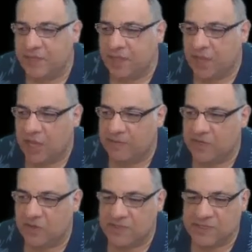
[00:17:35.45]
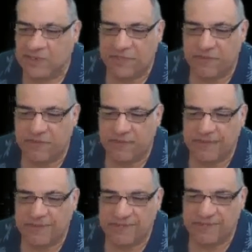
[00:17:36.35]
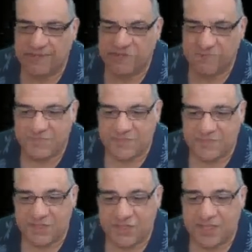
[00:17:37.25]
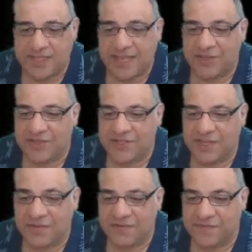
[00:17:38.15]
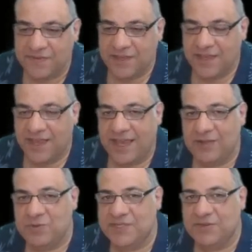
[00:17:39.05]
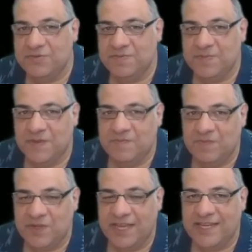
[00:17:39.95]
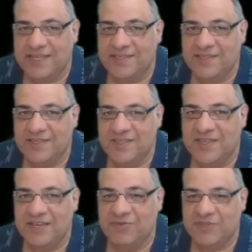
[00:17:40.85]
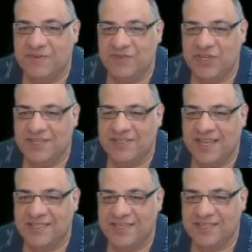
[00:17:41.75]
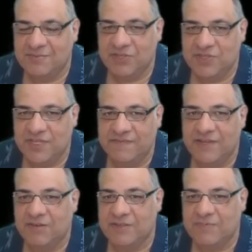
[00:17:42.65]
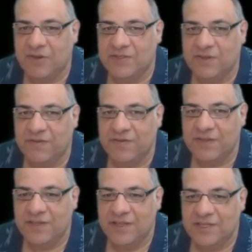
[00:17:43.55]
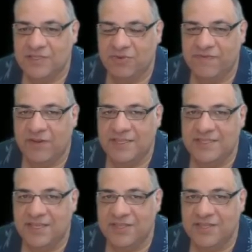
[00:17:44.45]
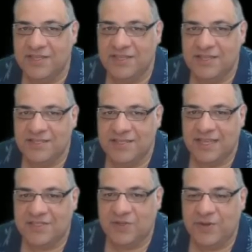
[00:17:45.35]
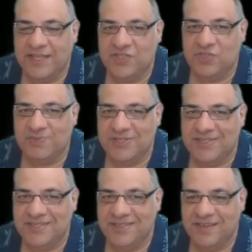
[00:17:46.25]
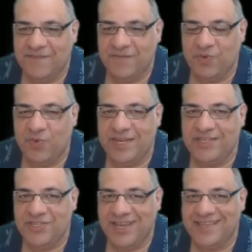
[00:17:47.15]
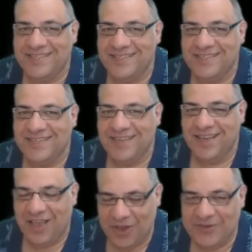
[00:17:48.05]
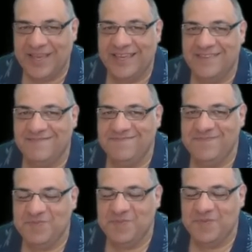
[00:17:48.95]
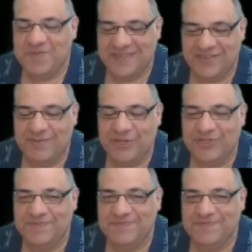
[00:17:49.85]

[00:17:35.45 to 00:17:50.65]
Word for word: Hope you got something from that. Check that out yourself, and also the playlist Secrets of Chess Tactics, which this video is part of, to revise the other tactical instruments for winning chess. Okay, thanks very much.